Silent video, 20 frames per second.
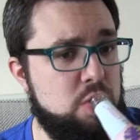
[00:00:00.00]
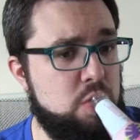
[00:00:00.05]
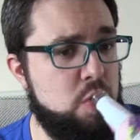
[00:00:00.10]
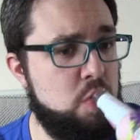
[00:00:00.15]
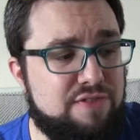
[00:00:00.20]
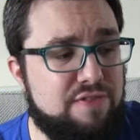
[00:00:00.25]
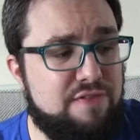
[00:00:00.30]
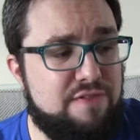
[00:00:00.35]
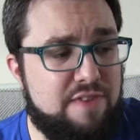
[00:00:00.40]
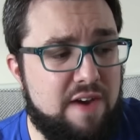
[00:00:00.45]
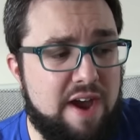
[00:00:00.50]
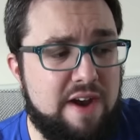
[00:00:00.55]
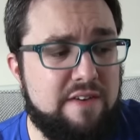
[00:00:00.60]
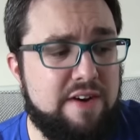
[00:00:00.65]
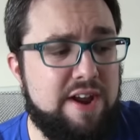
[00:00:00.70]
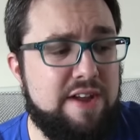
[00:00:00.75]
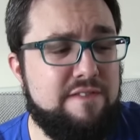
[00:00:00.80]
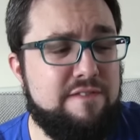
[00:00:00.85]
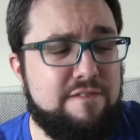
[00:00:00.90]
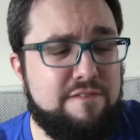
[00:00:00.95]
It's
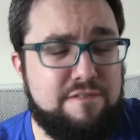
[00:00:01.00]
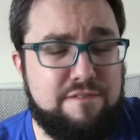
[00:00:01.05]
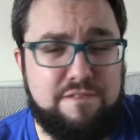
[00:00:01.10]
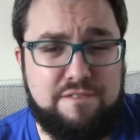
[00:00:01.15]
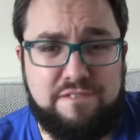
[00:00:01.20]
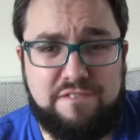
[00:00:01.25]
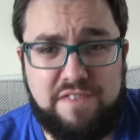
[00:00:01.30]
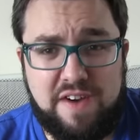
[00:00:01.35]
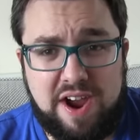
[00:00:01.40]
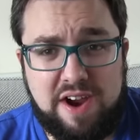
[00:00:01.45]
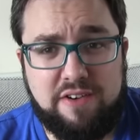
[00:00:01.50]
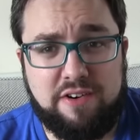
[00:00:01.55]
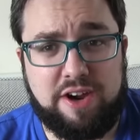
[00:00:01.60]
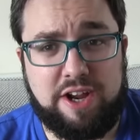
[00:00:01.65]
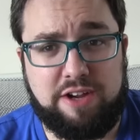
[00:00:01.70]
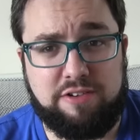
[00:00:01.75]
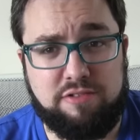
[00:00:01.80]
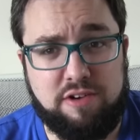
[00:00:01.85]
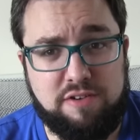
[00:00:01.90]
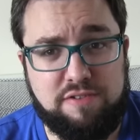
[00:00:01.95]
very,
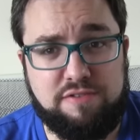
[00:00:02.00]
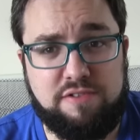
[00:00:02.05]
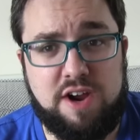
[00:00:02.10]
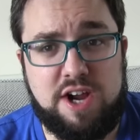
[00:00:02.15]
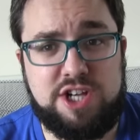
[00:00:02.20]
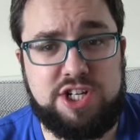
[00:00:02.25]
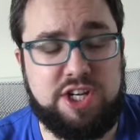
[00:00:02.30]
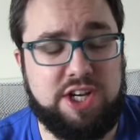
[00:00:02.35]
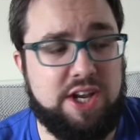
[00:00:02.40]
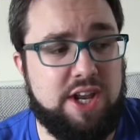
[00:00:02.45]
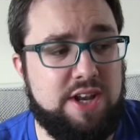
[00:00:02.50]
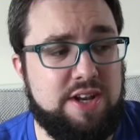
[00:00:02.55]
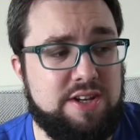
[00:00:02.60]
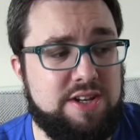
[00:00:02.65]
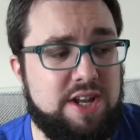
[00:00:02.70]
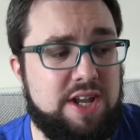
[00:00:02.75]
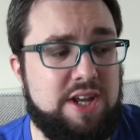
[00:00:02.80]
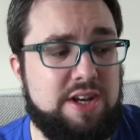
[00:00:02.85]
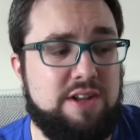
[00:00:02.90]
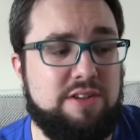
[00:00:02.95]
very refreshing
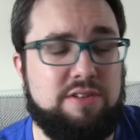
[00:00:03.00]
indeed.